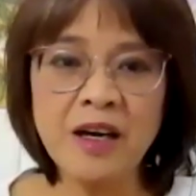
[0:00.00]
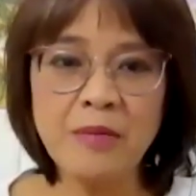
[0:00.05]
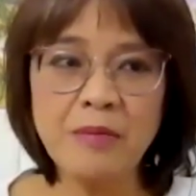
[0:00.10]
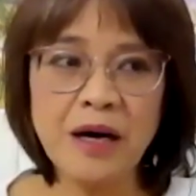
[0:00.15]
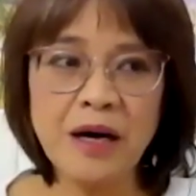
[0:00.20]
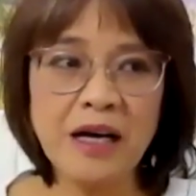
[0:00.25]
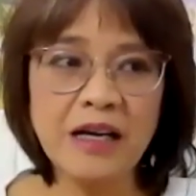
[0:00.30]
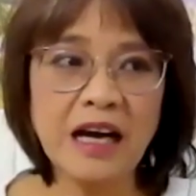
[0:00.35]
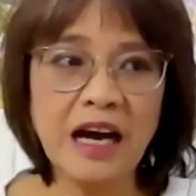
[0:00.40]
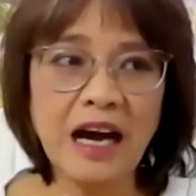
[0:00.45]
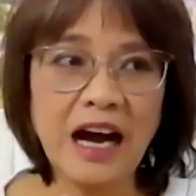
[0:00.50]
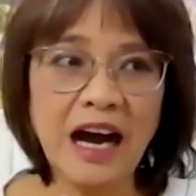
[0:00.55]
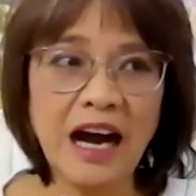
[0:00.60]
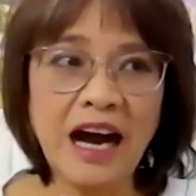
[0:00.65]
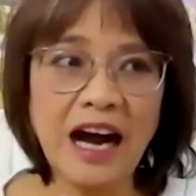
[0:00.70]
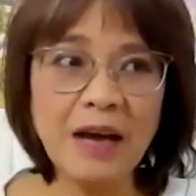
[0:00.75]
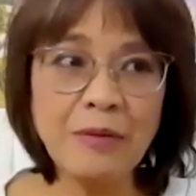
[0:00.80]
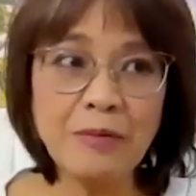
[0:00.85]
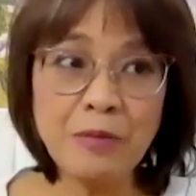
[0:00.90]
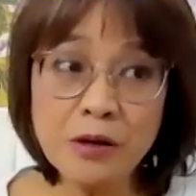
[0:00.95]
But
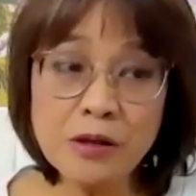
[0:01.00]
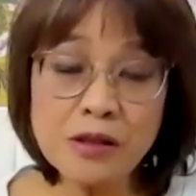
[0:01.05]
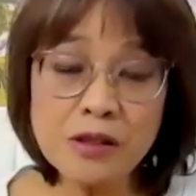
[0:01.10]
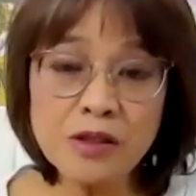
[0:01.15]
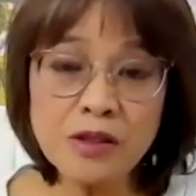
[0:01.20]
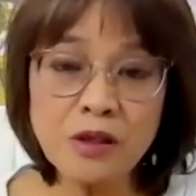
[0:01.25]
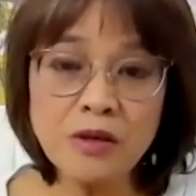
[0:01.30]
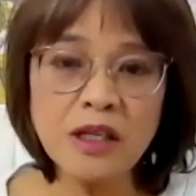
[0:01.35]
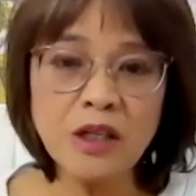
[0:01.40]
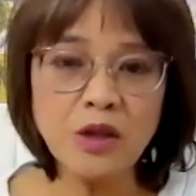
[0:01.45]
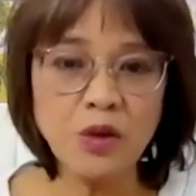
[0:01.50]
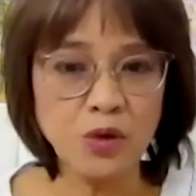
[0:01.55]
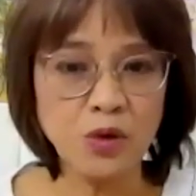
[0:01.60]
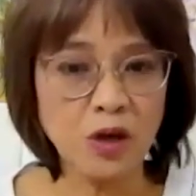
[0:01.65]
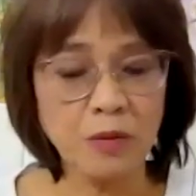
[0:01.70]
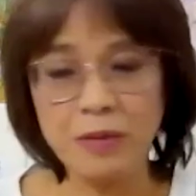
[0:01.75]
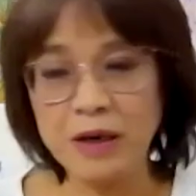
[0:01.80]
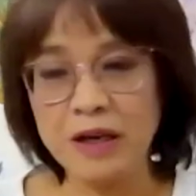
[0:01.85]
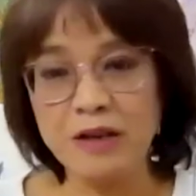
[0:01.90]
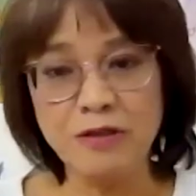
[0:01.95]
I personally do
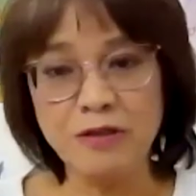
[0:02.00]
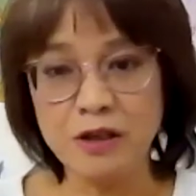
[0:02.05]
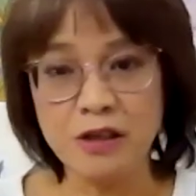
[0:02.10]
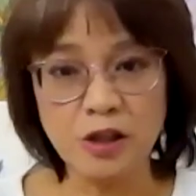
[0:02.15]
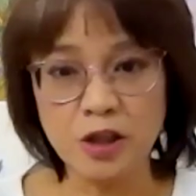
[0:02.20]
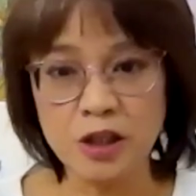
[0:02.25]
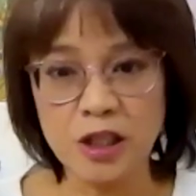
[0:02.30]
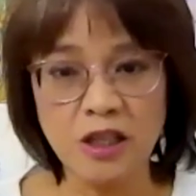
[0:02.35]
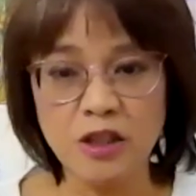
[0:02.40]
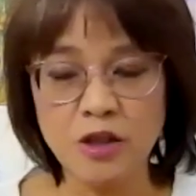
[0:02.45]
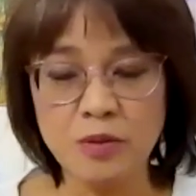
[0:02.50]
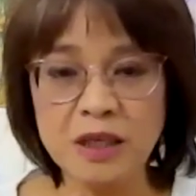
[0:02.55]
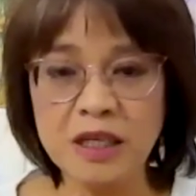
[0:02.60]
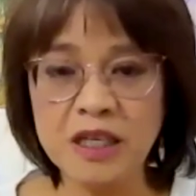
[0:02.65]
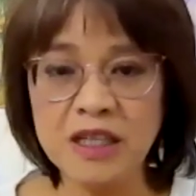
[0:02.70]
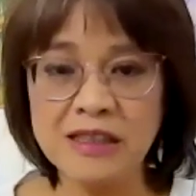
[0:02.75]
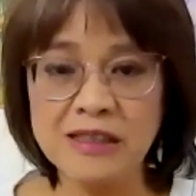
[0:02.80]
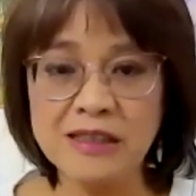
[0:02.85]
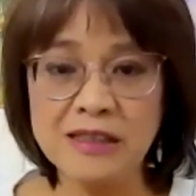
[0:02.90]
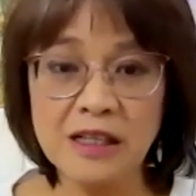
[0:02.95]
not paint for the judge
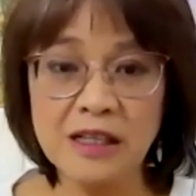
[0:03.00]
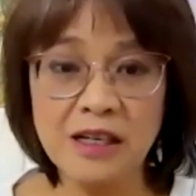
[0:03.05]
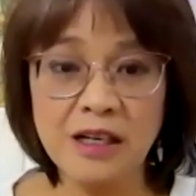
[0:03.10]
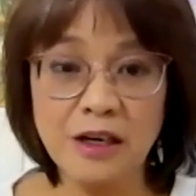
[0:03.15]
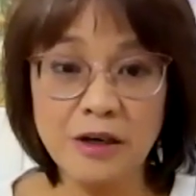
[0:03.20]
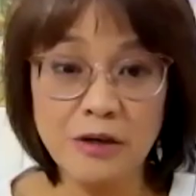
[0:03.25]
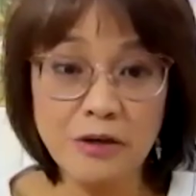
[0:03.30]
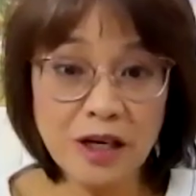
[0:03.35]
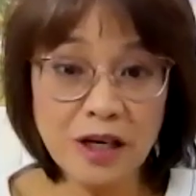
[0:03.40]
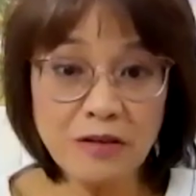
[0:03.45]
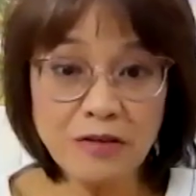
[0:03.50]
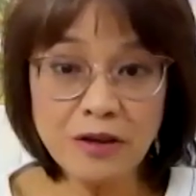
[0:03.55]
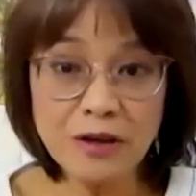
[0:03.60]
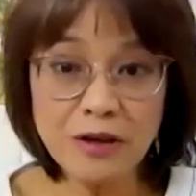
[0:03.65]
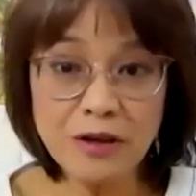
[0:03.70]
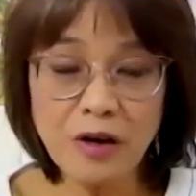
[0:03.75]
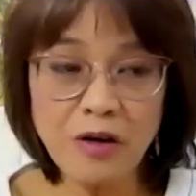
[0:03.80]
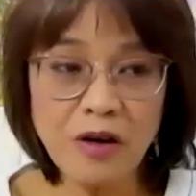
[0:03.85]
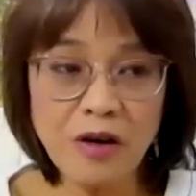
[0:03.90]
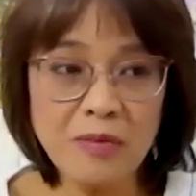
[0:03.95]
because you never
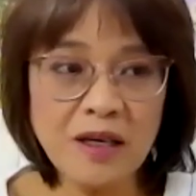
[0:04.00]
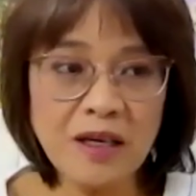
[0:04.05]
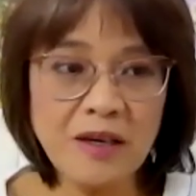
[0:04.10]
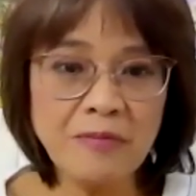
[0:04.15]
know.